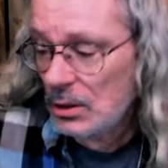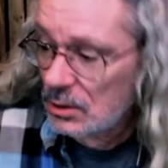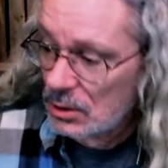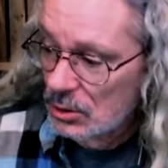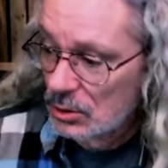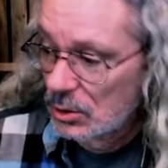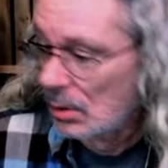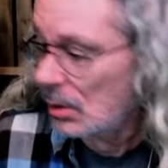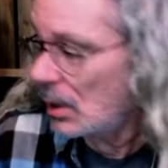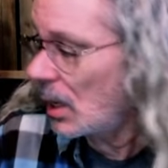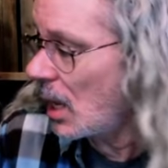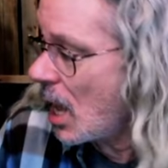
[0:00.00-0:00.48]
You
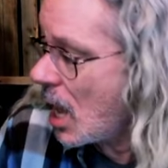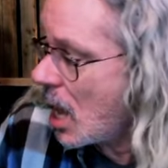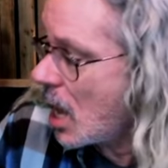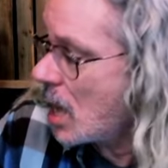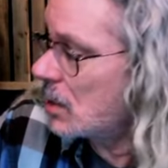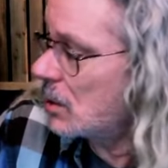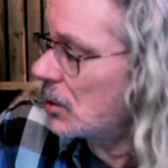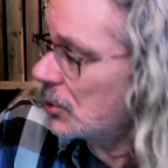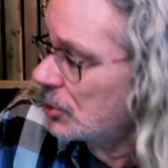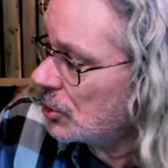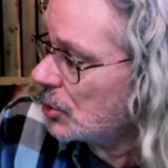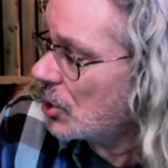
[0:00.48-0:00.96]
just turn,
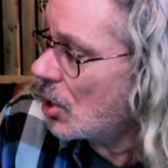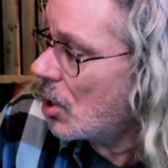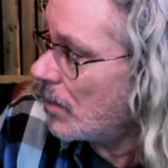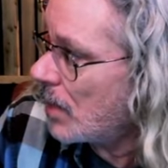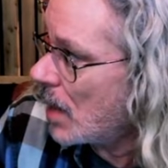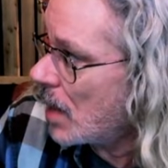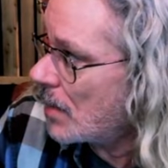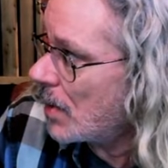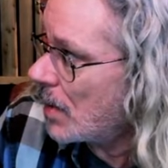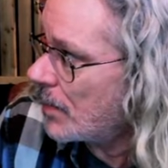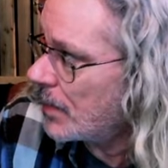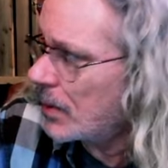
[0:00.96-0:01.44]
hey, did you know,
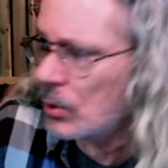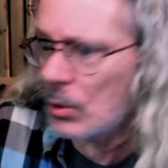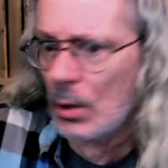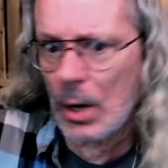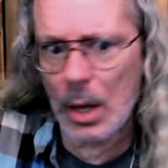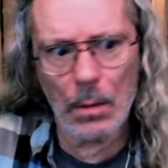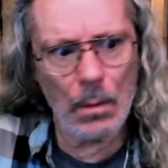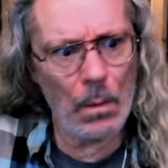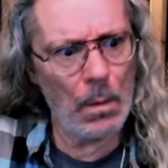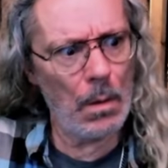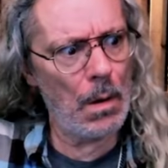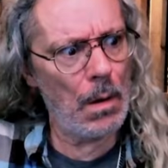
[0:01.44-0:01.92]
blah, blah, blah. And
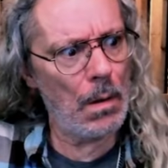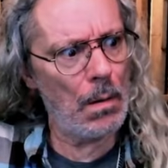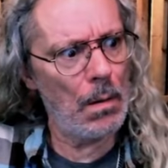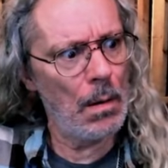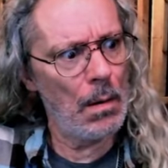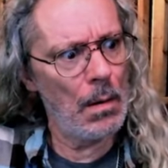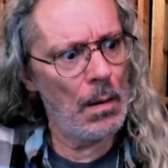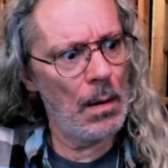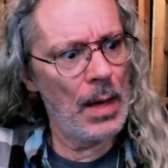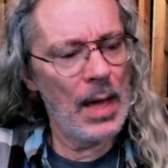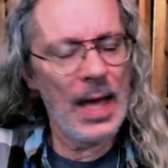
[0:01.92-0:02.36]
they're like, whoa.